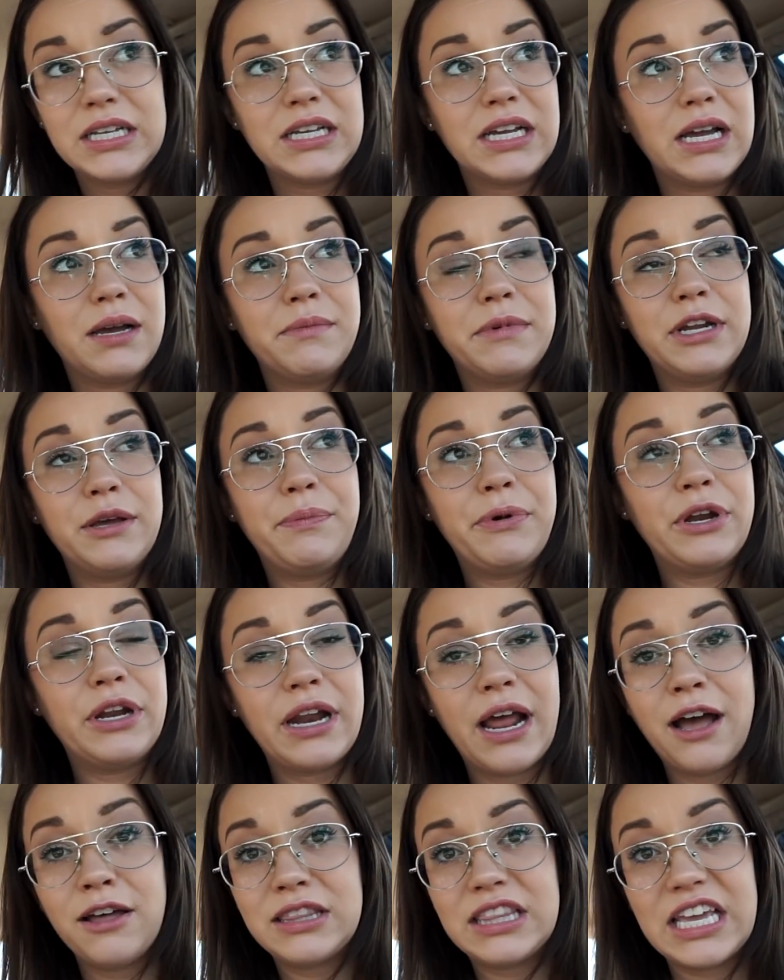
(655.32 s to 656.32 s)
I'm gonna put it
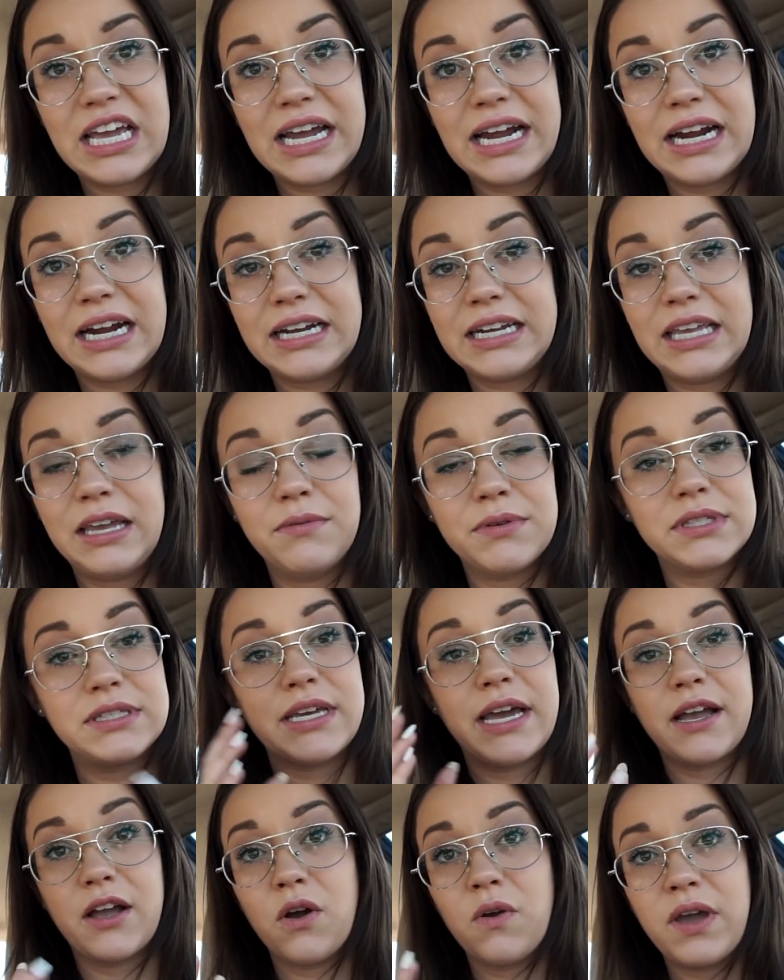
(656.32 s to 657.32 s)
out there. And he was
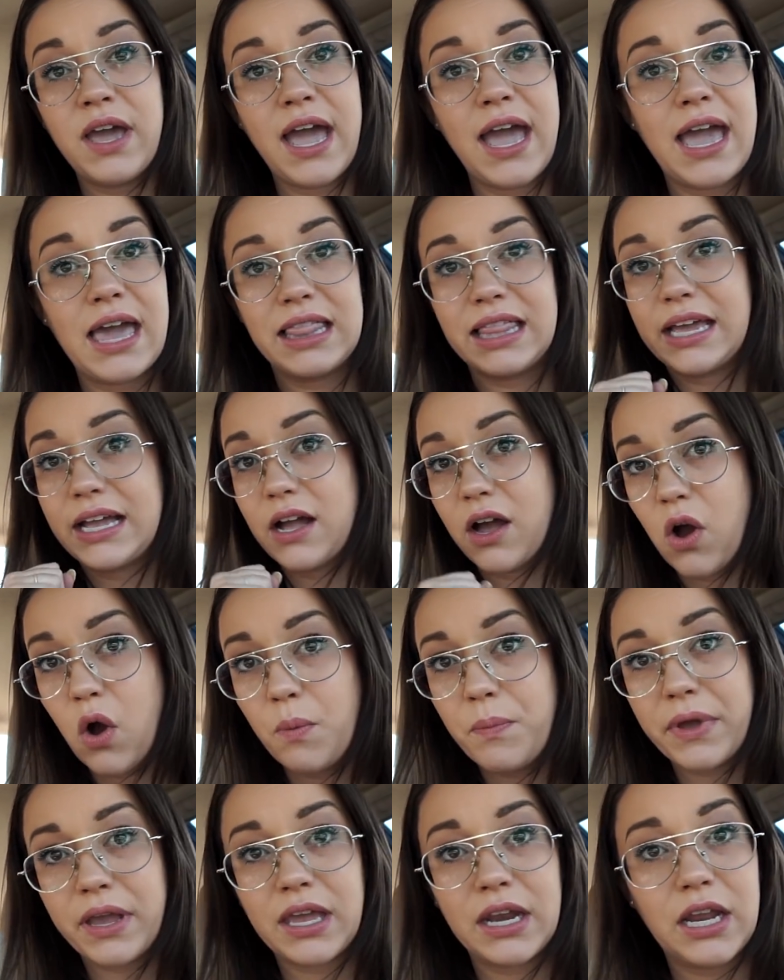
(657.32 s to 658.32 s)
like, okay, like, I
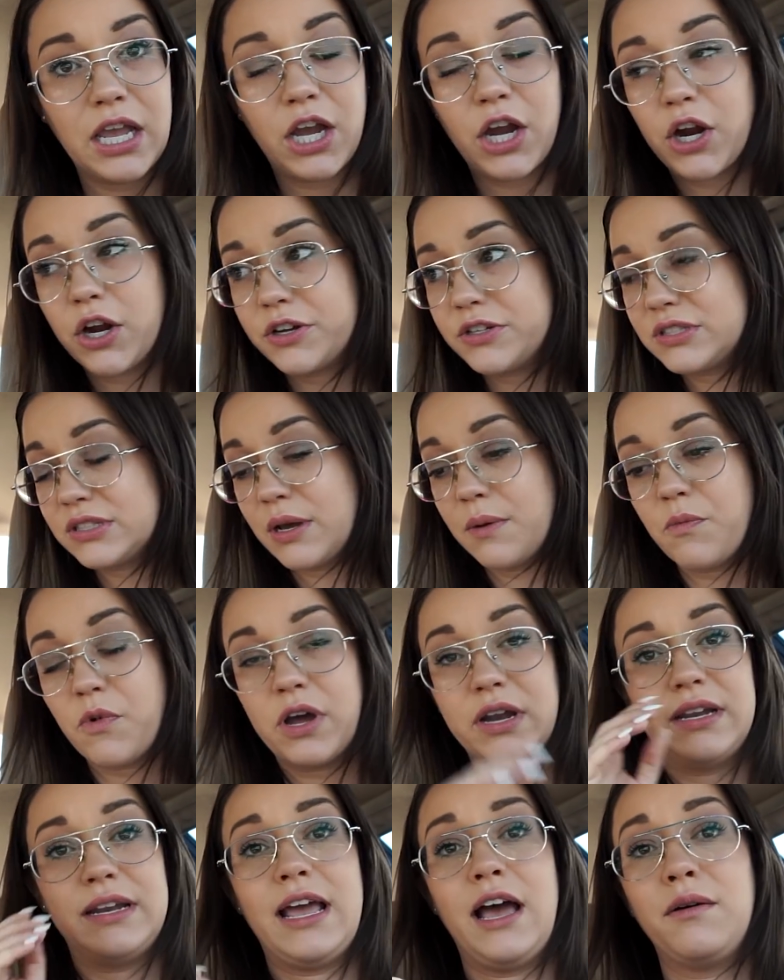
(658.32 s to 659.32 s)
hope it can encourage
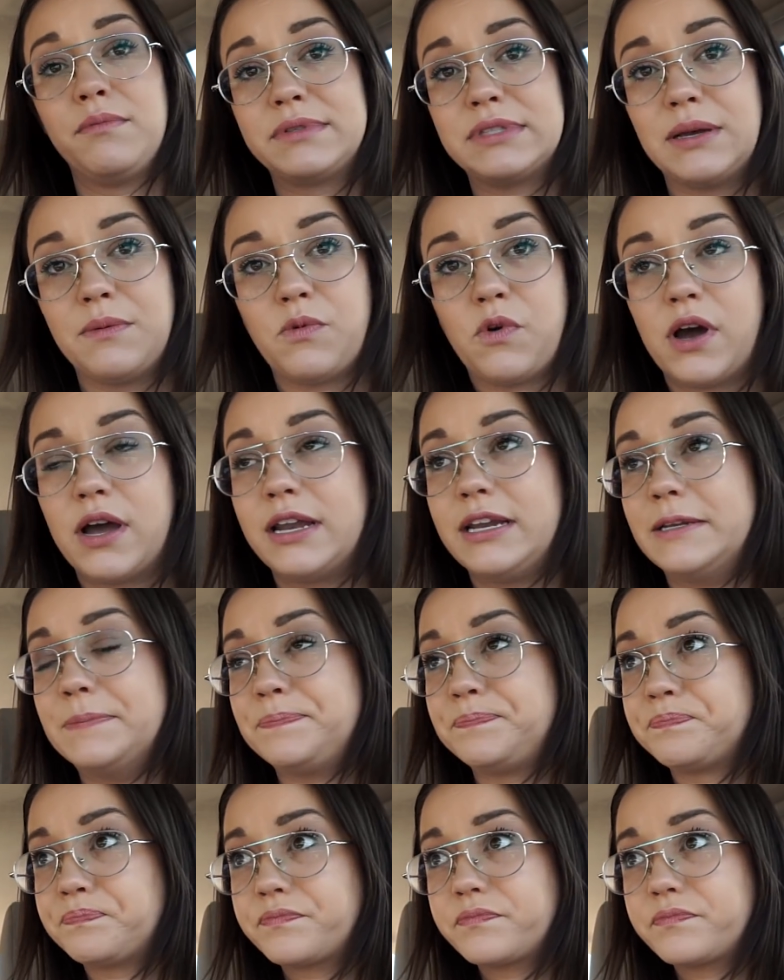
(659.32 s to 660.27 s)
someone and help someone.